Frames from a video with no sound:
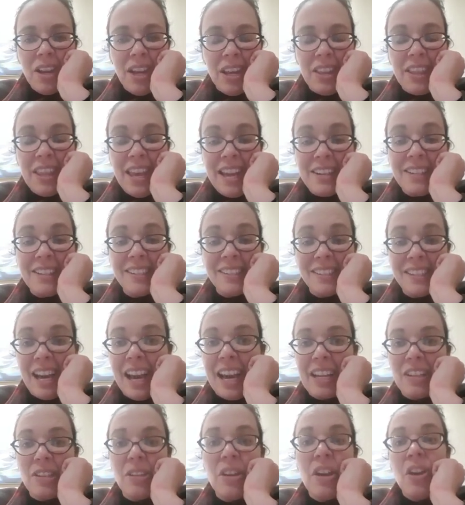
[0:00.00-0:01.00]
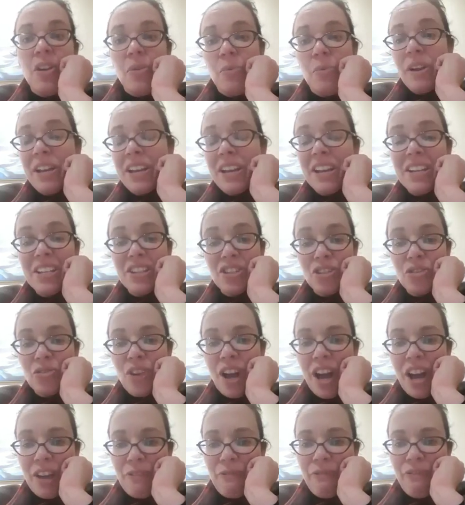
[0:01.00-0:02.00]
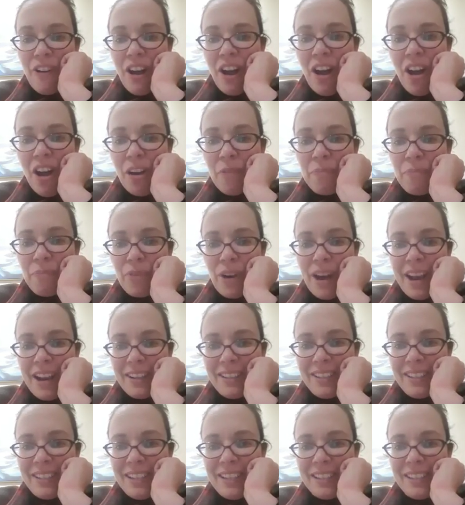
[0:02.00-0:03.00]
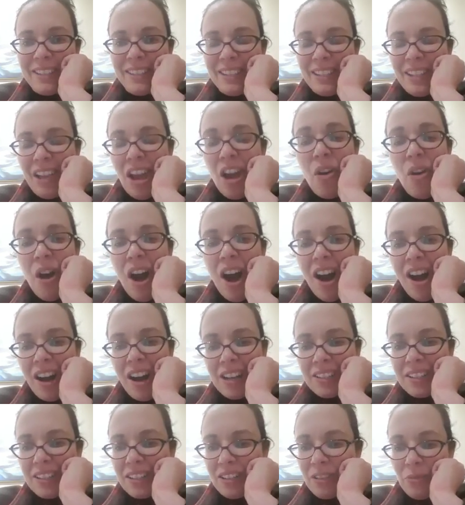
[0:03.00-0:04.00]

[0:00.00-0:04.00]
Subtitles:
and then decide we're going to drive for hard Brexit so hard